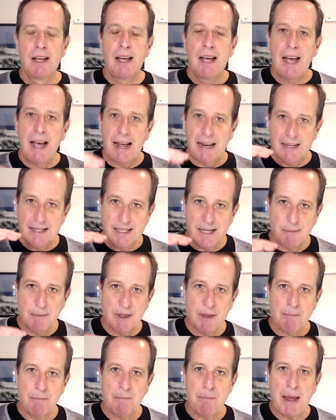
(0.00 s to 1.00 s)
and some of
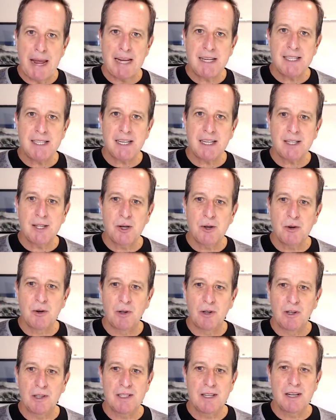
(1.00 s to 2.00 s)
the basic
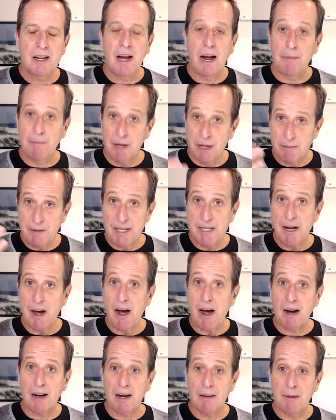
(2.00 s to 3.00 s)
tools I'm going to be
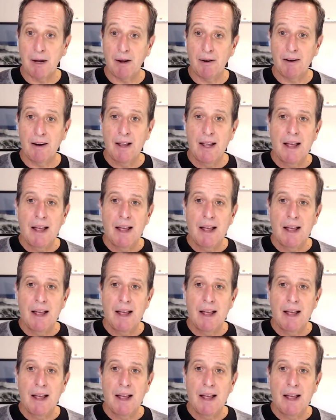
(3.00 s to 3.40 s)
talking about